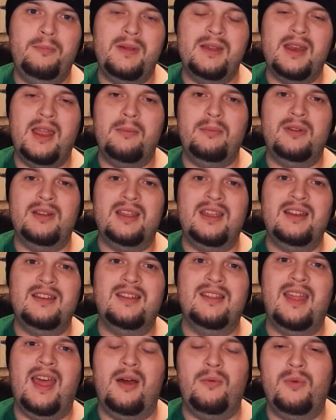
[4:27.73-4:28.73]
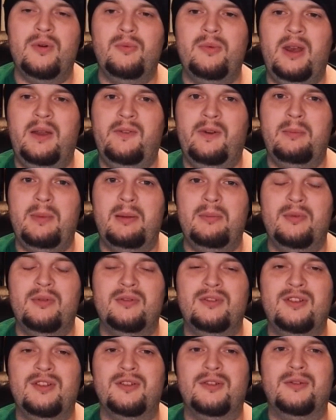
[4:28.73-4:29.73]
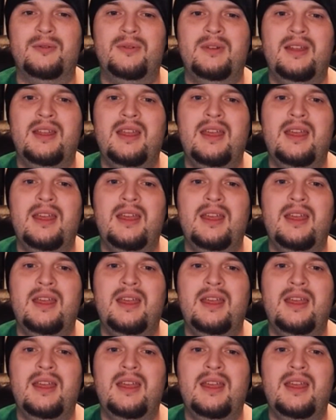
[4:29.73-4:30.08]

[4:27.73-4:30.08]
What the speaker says: being able to get to that one whenever I'm able to.